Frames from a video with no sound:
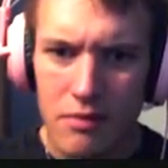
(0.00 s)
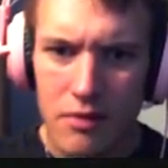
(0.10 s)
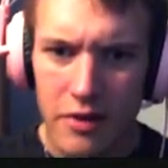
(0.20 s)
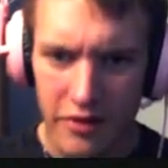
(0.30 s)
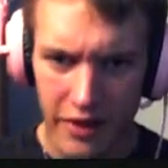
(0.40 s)

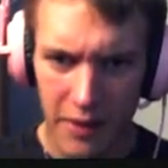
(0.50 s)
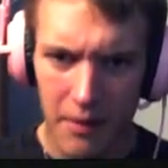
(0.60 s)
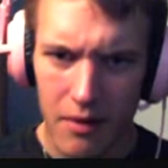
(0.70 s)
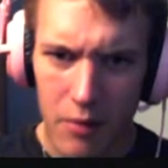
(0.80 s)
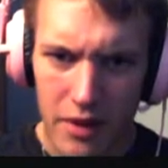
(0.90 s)
Is that my...
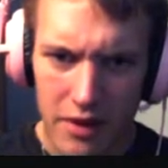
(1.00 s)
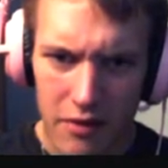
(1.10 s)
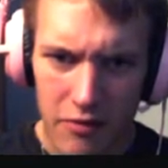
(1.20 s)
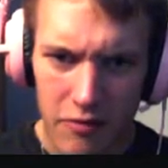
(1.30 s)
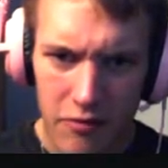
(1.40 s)
What the
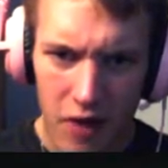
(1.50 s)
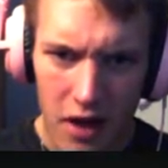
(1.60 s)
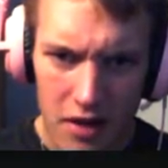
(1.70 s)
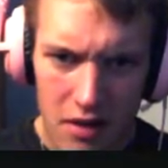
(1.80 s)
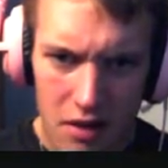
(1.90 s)
fuck?
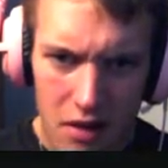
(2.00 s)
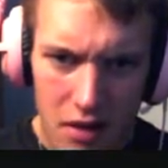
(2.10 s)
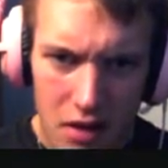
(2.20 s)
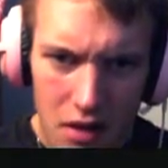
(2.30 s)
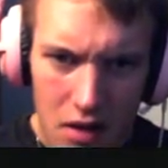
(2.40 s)

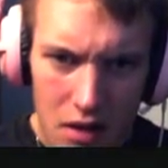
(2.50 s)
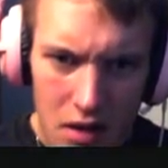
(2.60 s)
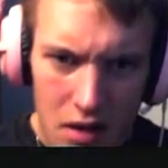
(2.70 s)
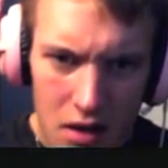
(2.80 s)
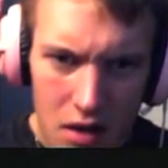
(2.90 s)

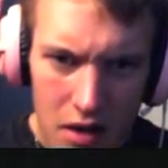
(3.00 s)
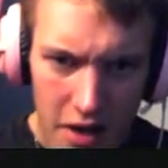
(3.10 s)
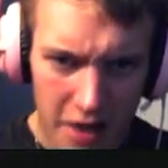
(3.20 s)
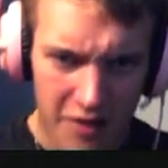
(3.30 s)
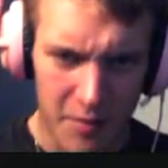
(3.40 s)

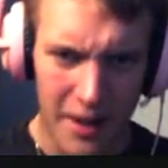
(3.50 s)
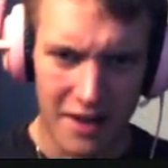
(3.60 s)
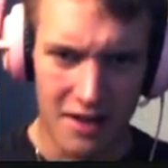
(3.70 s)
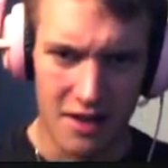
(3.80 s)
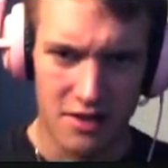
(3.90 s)
It is my
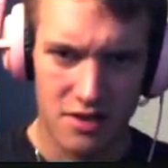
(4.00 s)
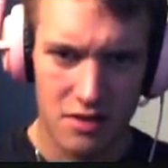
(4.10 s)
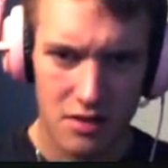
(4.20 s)
kids!